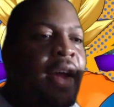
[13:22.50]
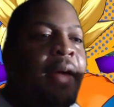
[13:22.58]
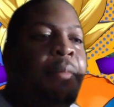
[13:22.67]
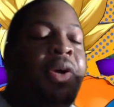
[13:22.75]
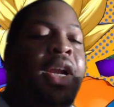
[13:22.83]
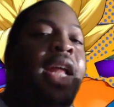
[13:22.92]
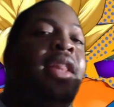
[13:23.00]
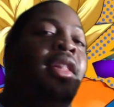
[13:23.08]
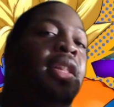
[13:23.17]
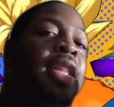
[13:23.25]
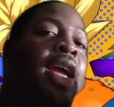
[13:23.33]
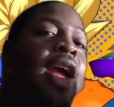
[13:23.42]
But
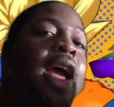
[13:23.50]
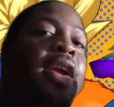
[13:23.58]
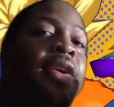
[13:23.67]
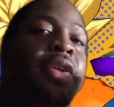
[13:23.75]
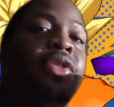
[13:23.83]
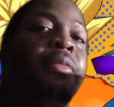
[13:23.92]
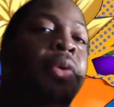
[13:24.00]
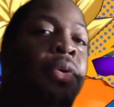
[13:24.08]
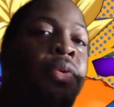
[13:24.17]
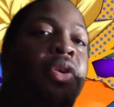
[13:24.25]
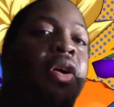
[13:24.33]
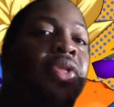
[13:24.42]
in they had another
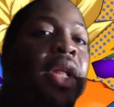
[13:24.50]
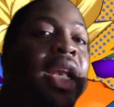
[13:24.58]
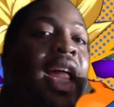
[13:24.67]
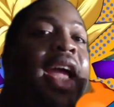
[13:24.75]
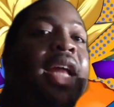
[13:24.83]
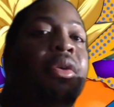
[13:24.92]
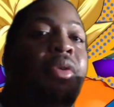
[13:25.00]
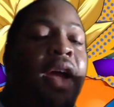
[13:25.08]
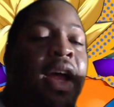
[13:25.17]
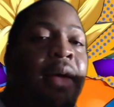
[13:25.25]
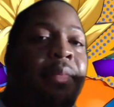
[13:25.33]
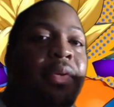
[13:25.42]
mode called the land
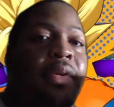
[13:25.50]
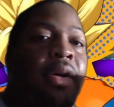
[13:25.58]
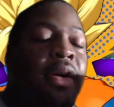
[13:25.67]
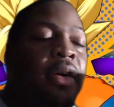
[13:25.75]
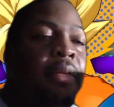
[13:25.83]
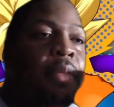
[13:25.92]
grab uh,